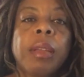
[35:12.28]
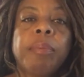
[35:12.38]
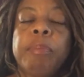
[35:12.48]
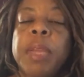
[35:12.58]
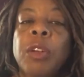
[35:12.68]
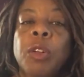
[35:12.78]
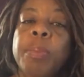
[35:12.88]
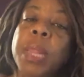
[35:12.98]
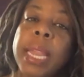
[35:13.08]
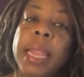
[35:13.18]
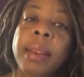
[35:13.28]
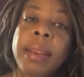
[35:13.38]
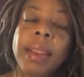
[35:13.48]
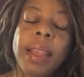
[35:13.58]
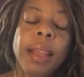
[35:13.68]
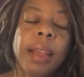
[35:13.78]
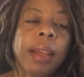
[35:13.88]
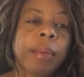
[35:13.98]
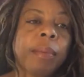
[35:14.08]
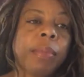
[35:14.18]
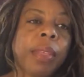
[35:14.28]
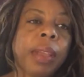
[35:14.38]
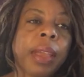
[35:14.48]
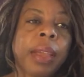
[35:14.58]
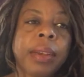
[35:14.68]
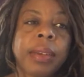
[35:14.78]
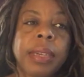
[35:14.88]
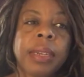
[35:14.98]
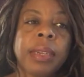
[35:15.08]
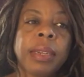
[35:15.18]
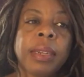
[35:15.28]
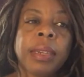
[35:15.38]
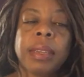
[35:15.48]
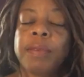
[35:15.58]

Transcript: meal plan that is,